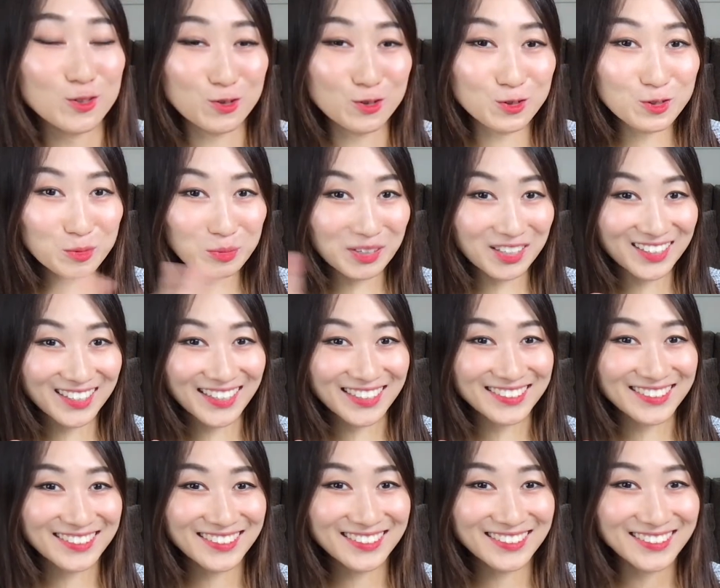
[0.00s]
group
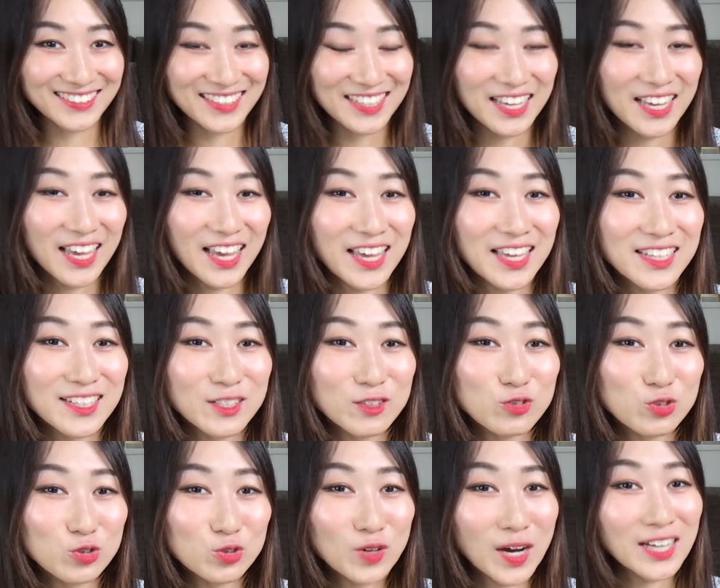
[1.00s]
class.
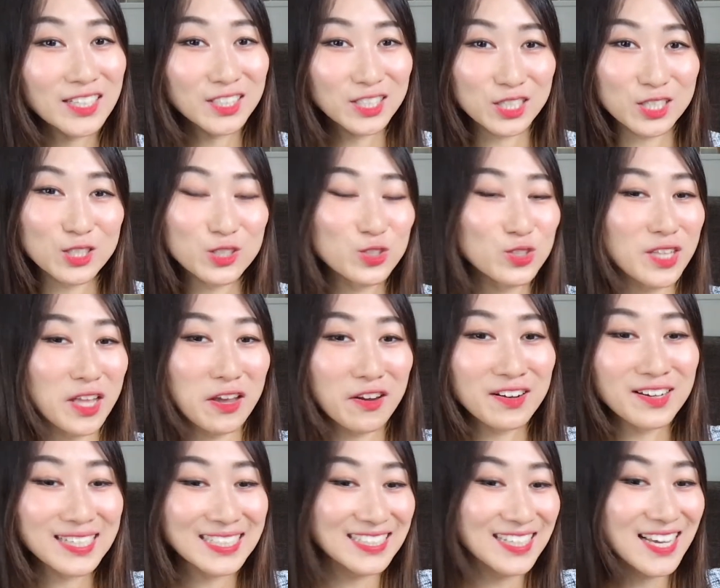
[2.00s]
And do I teach
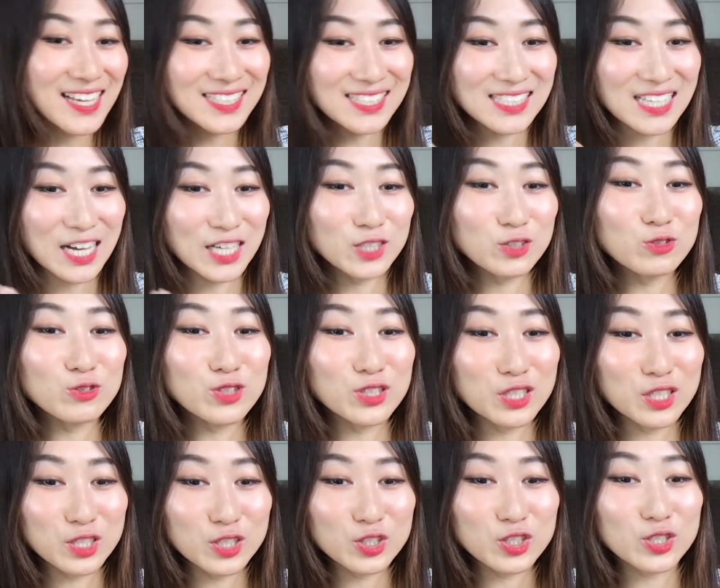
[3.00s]
there? Yes, I do
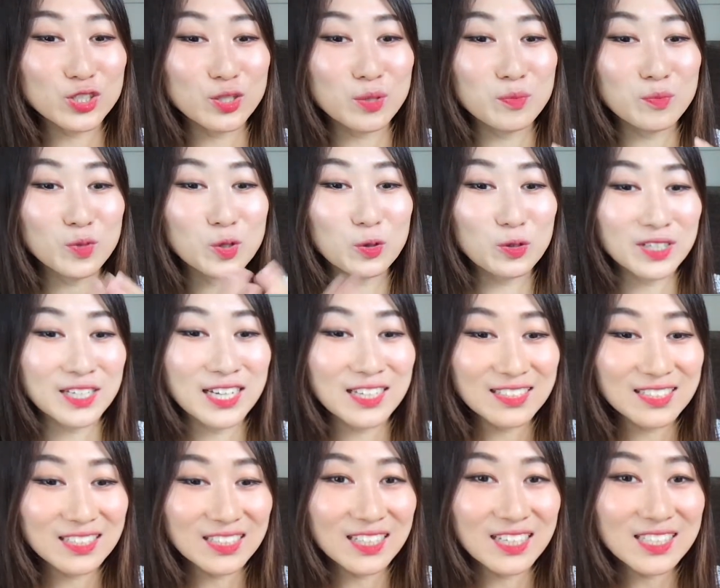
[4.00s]
teach some
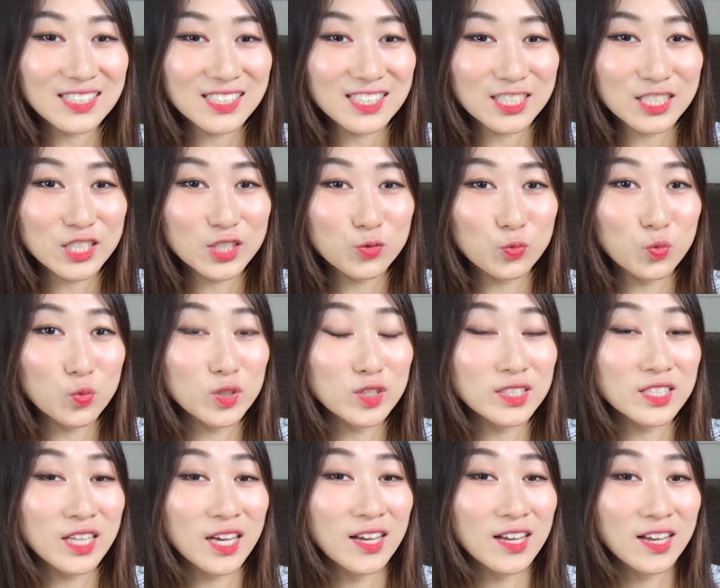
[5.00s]
Korean classes
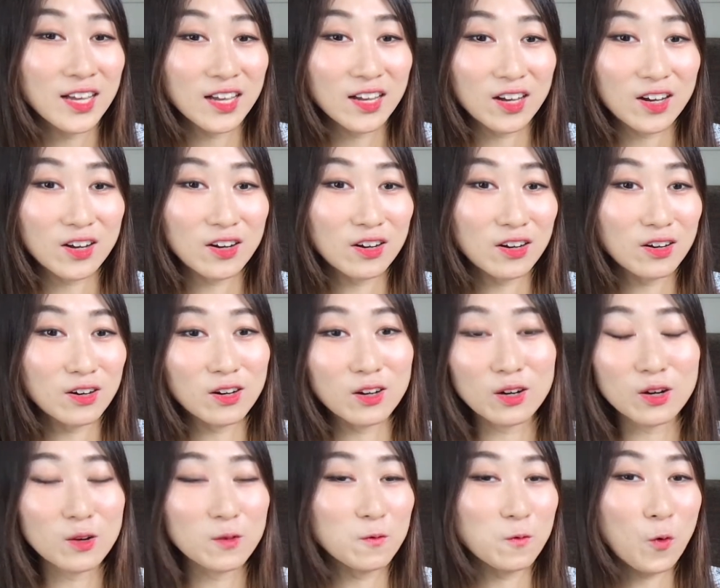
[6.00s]
with
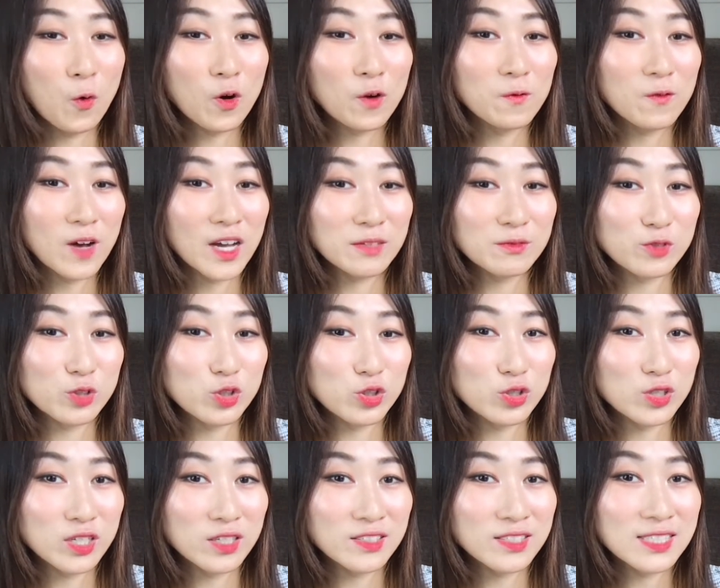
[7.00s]
uh, four or five
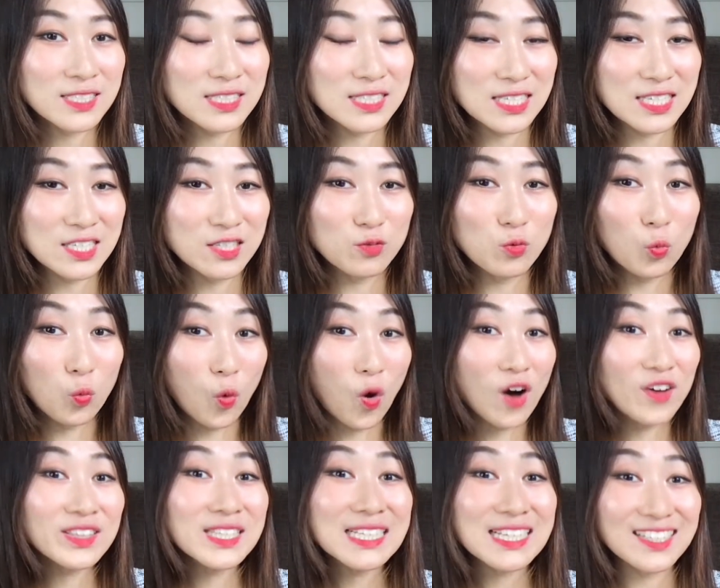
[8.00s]
students in
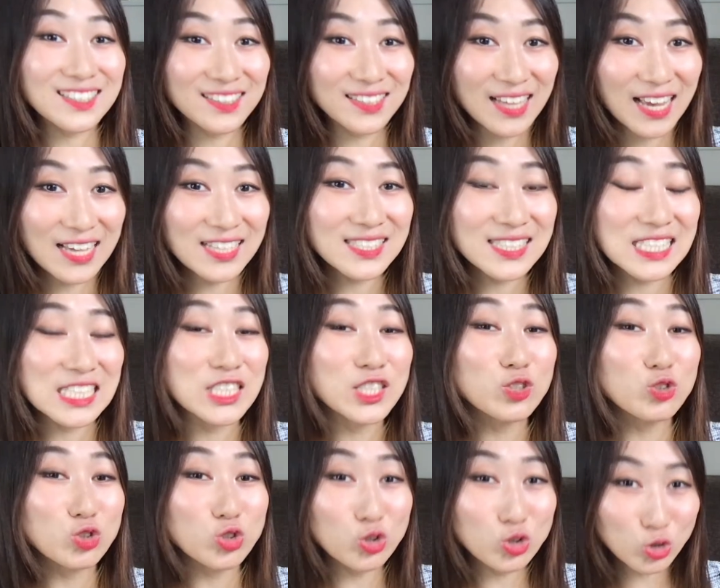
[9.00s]
one class
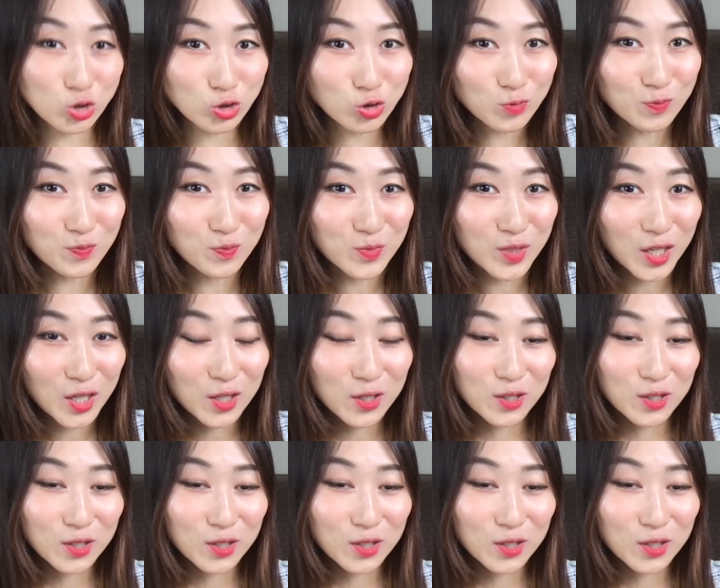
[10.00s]
in Zoom.